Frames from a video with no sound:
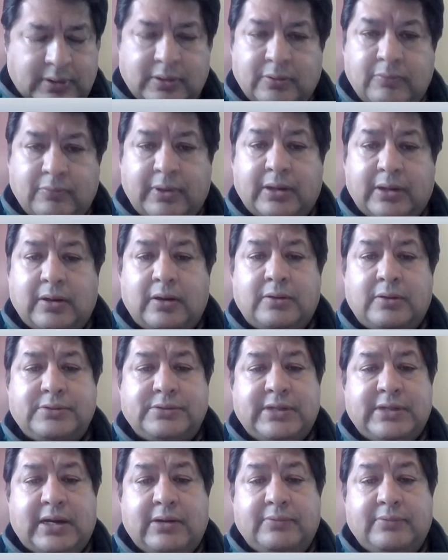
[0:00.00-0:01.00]
we closed
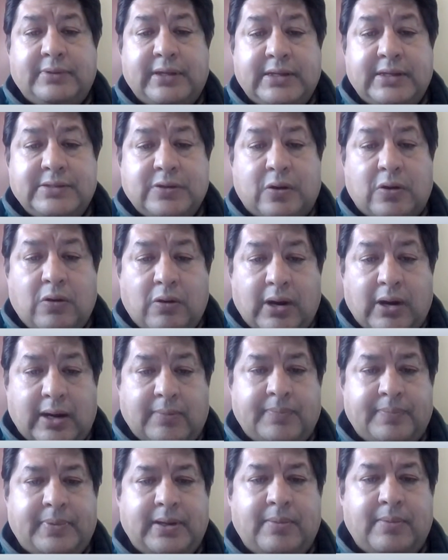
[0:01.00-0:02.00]
down this
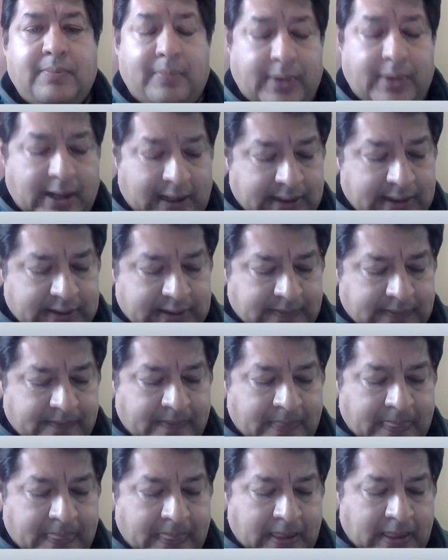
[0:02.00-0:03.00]
co-op, but